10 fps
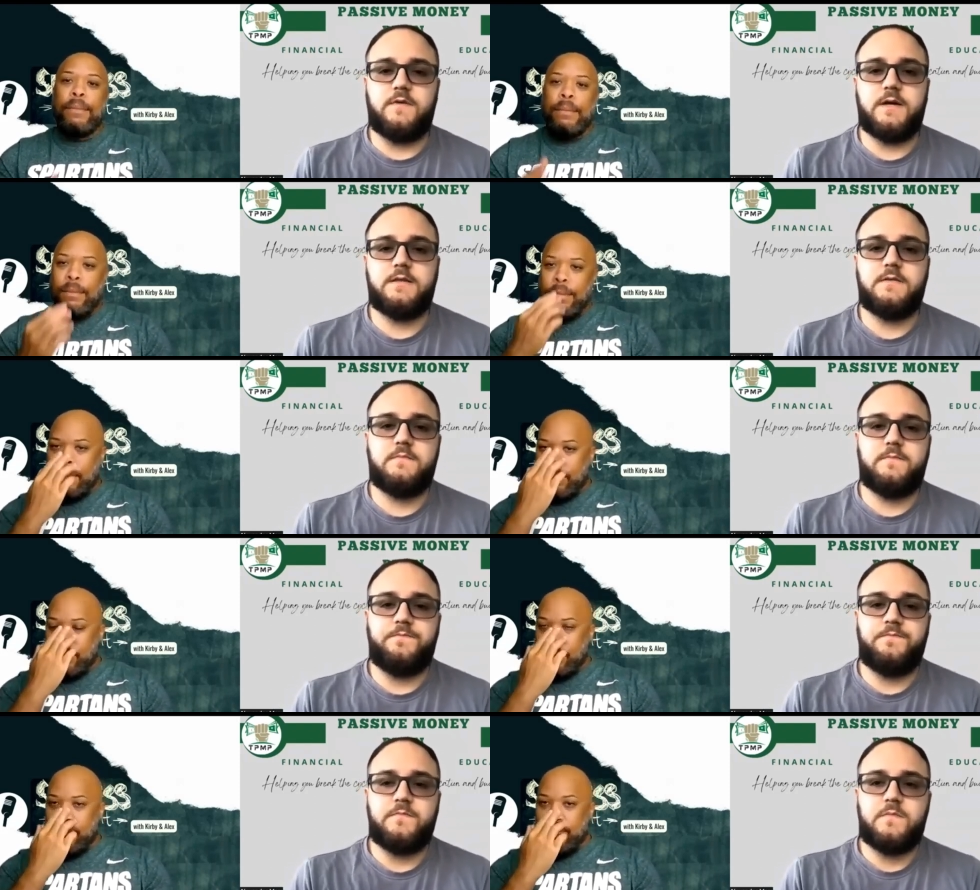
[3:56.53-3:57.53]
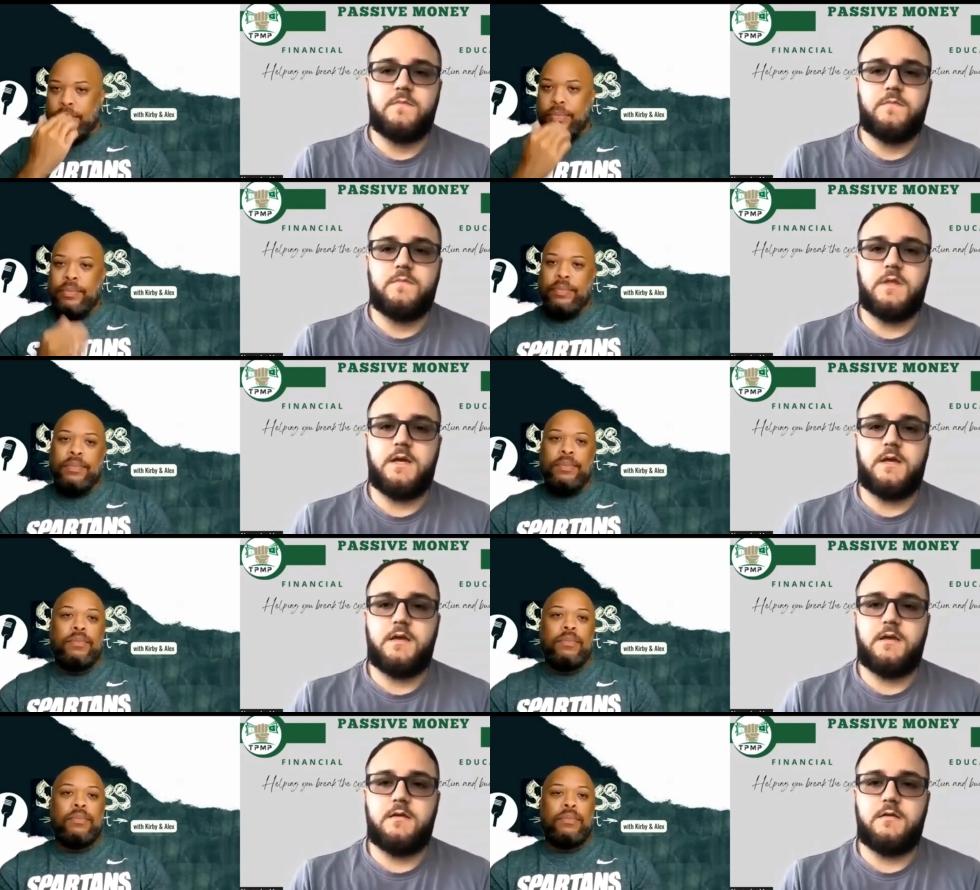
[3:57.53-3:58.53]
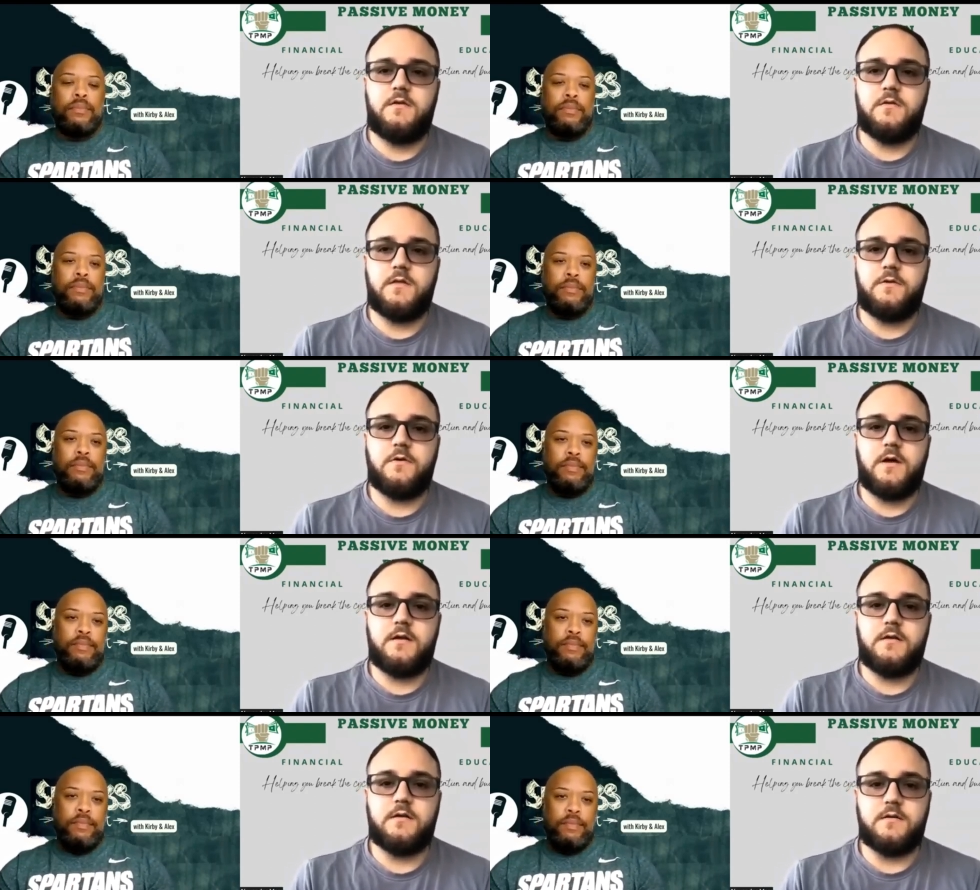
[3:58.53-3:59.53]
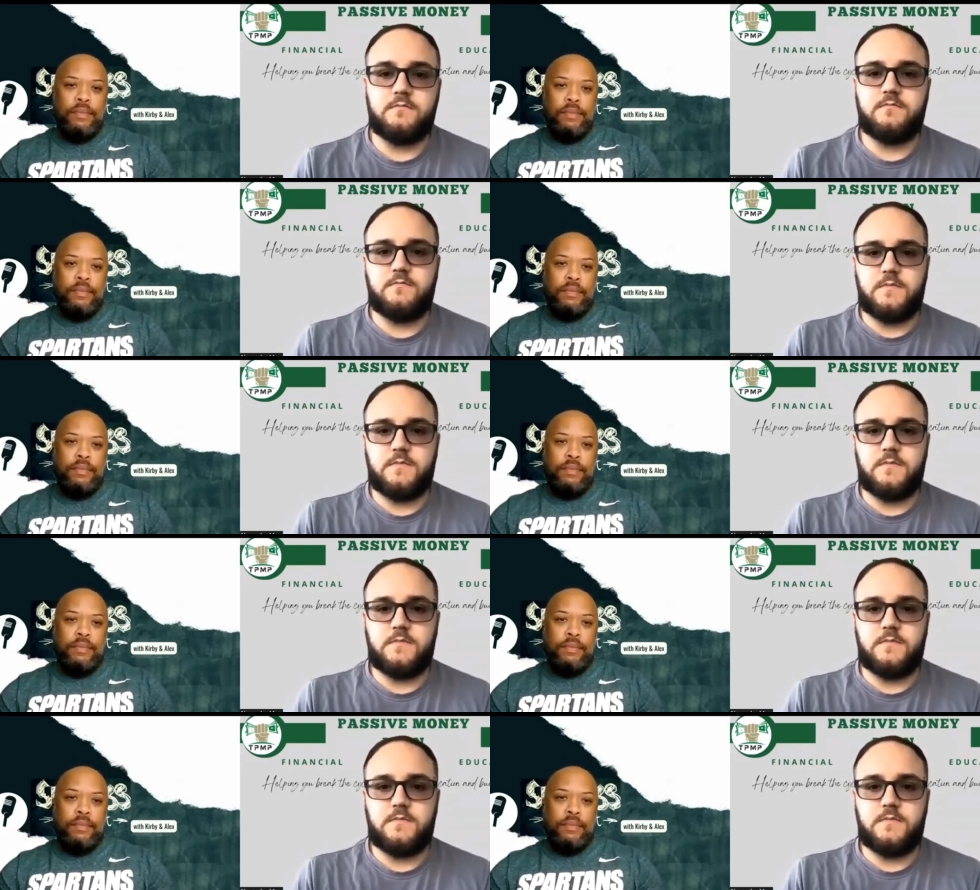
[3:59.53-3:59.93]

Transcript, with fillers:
Speaker 1: find them. They, you know, they grow at an